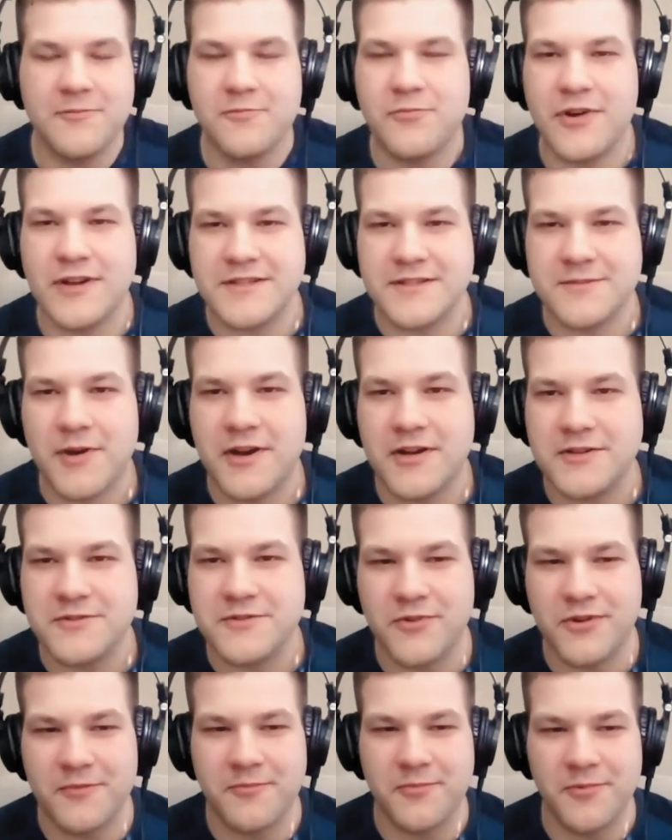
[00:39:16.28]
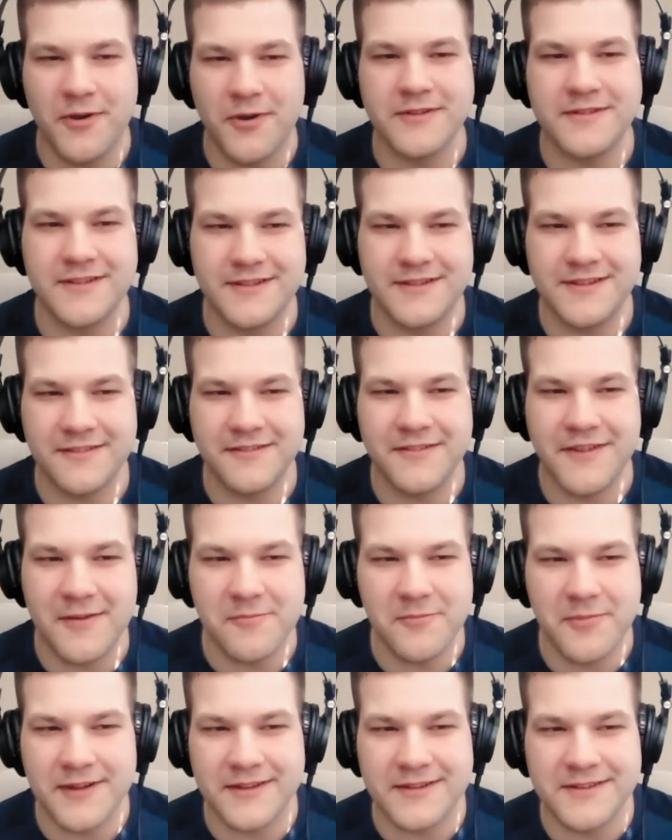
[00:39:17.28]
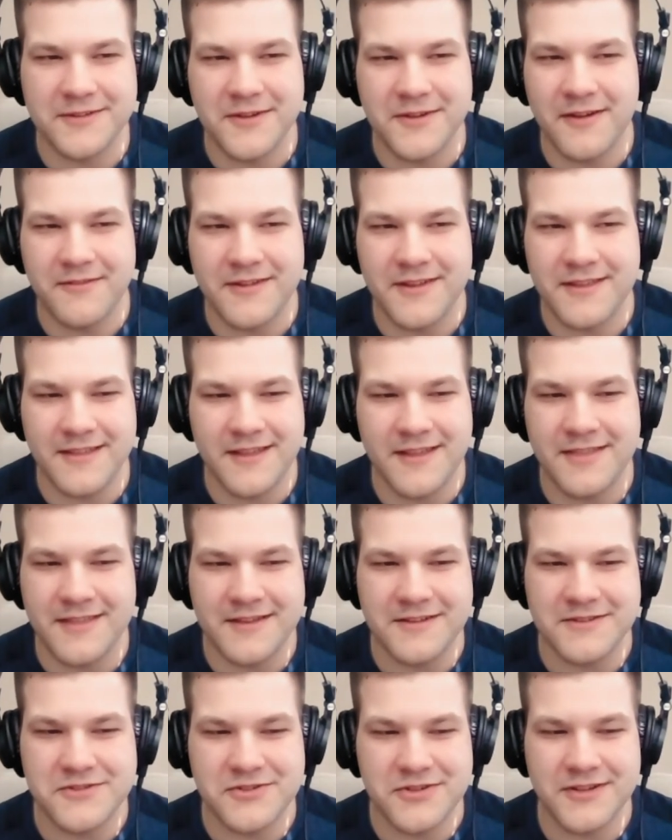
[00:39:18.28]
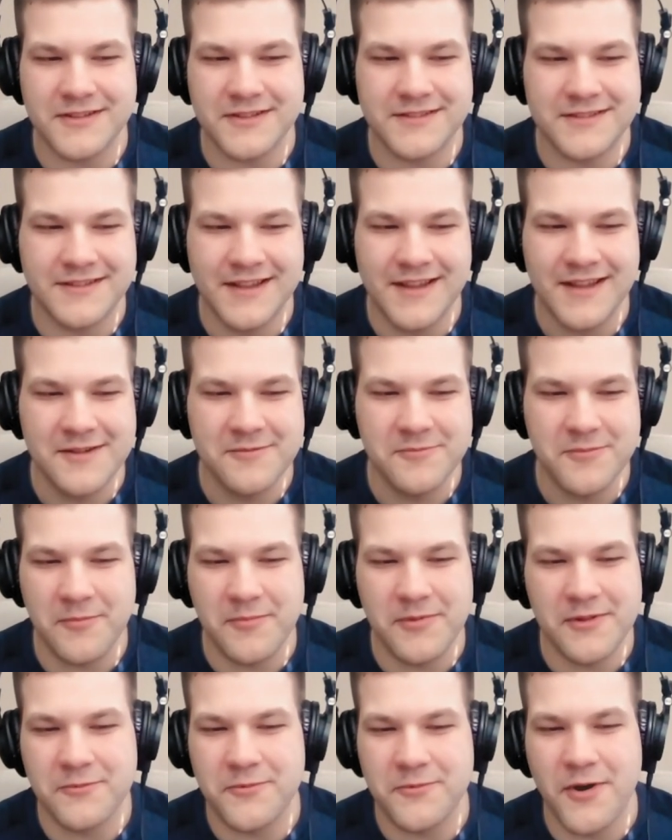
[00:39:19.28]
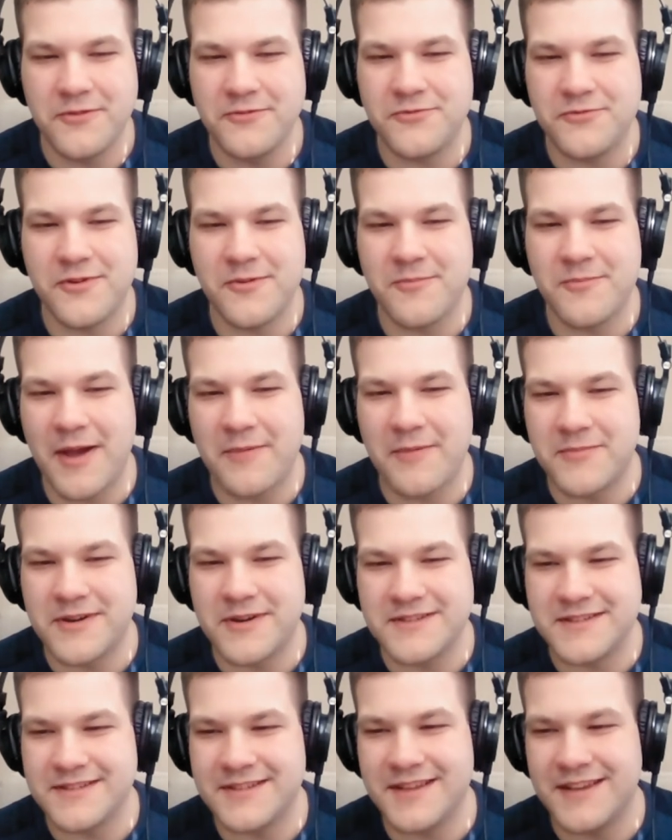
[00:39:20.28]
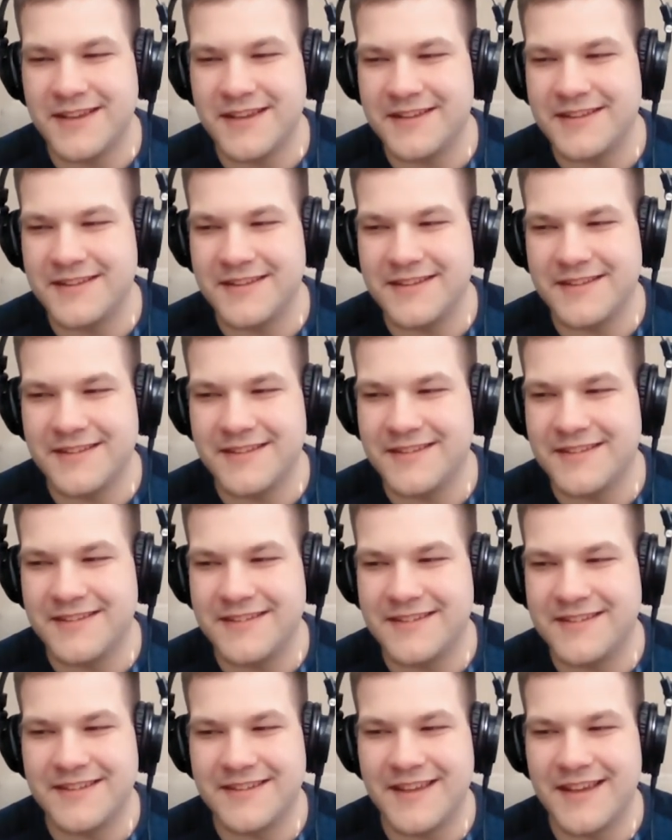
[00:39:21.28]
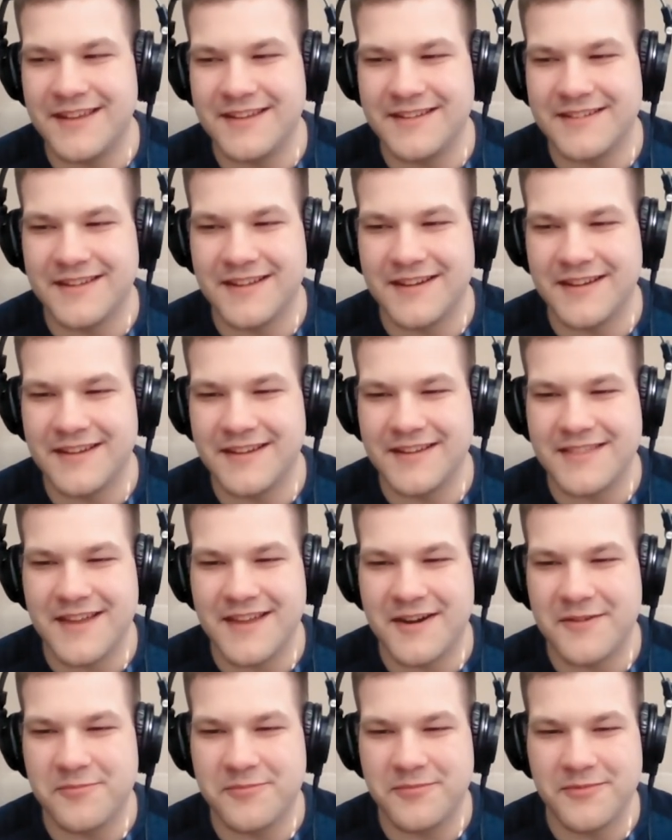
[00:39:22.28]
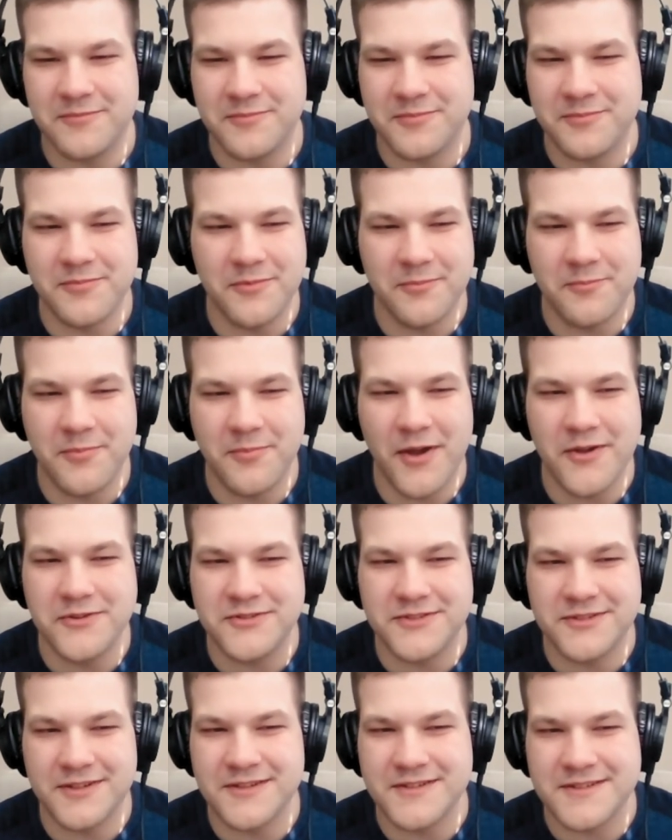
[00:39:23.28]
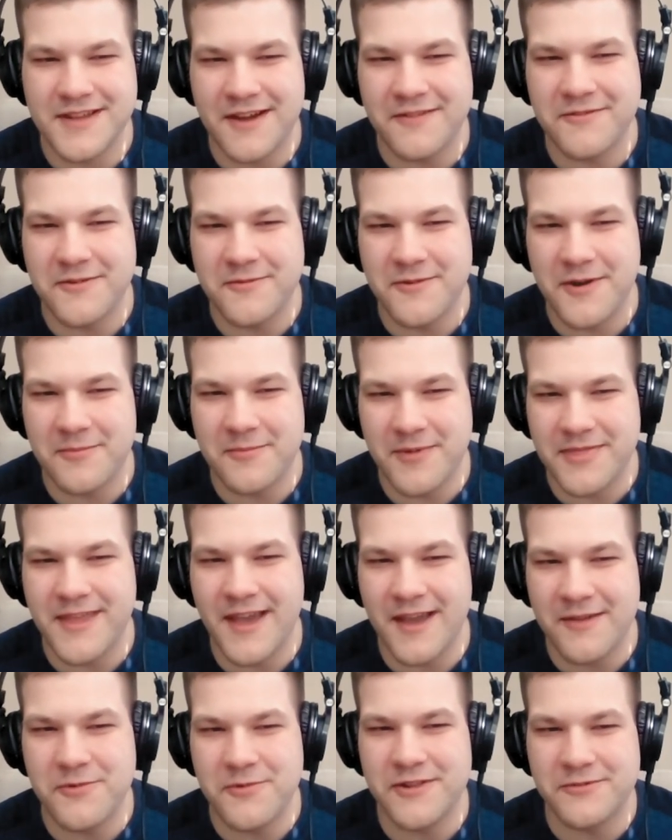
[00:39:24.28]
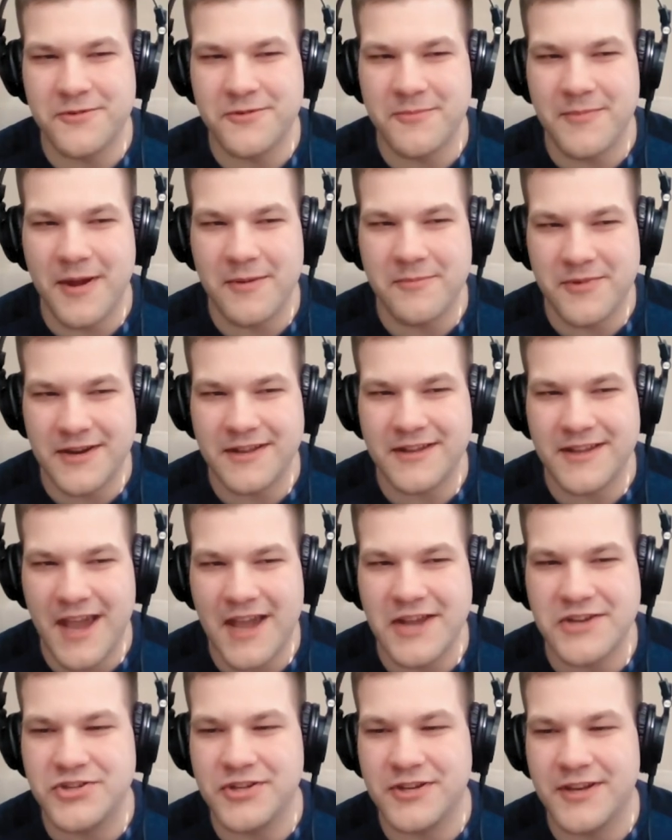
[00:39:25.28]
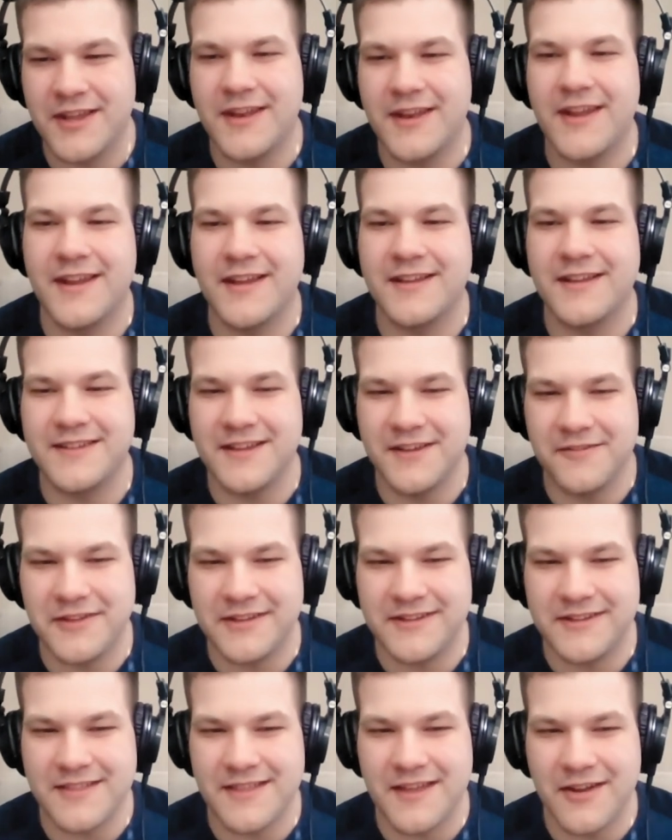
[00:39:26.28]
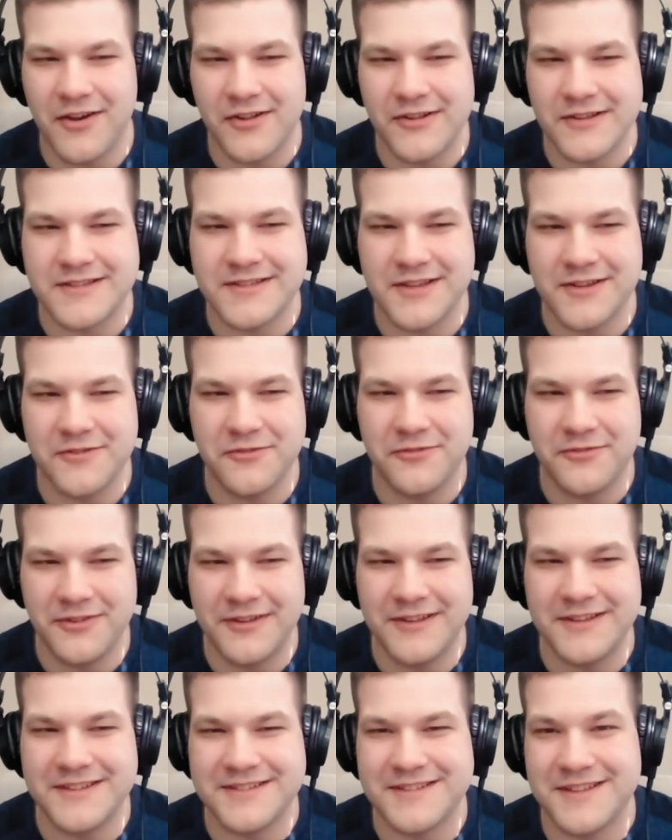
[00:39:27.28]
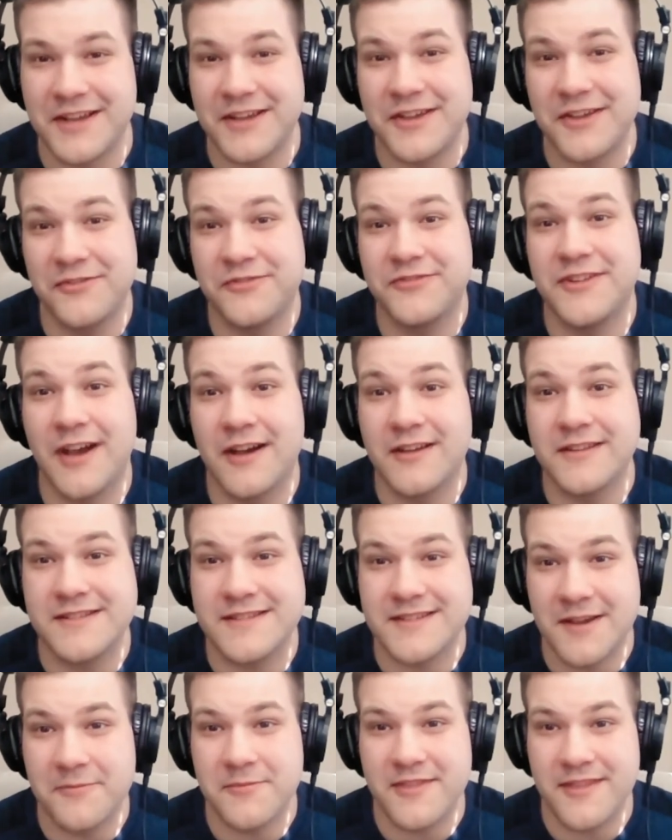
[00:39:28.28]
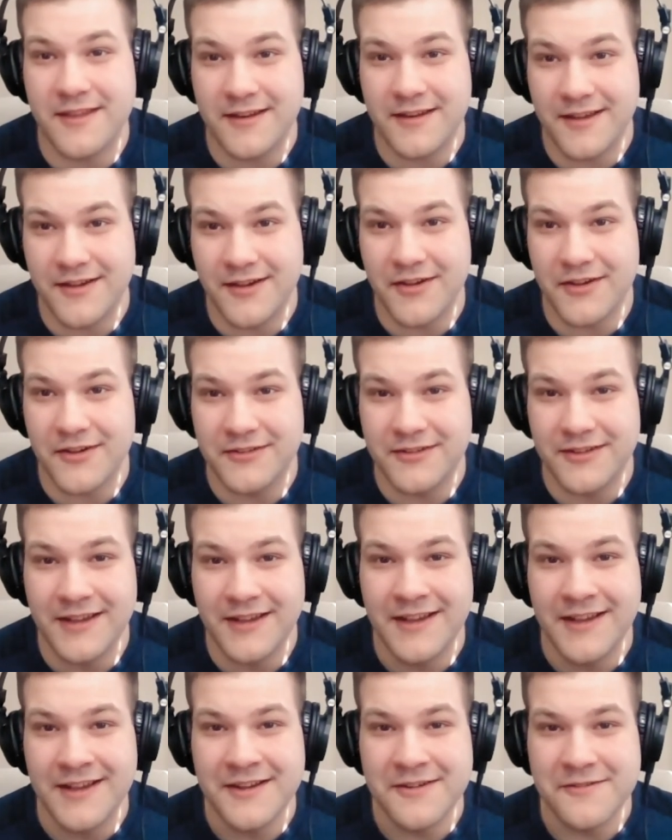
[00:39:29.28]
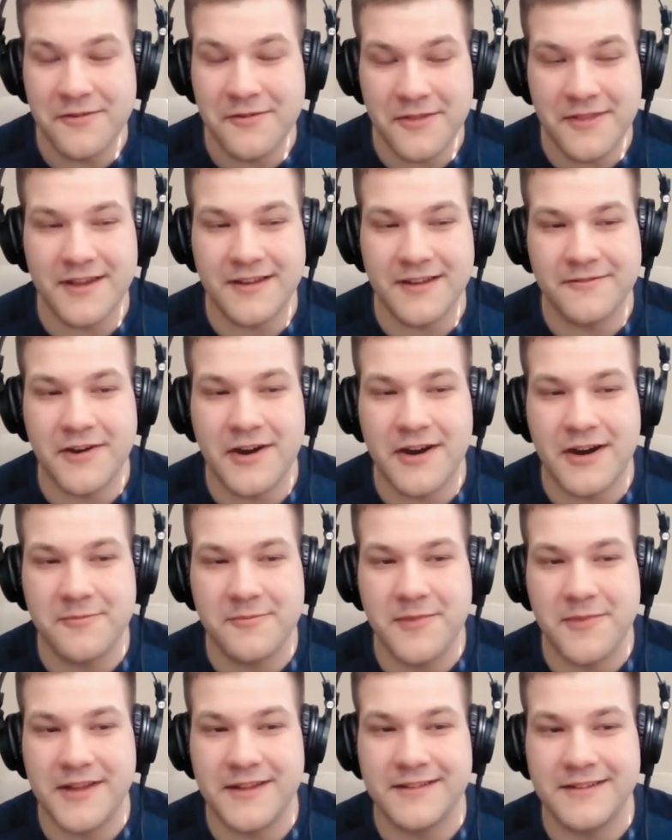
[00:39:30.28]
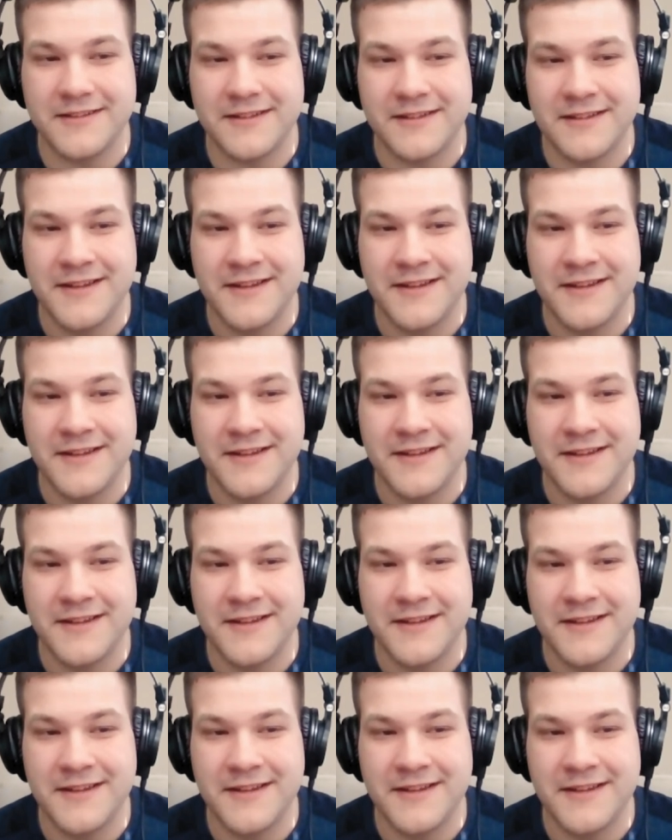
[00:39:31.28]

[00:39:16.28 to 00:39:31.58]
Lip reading: brings much more positive impact to everything than just people won't remember seeing like their posters everywhere, but they will remember engaging in an activity that also feels like you've done something good for the environment.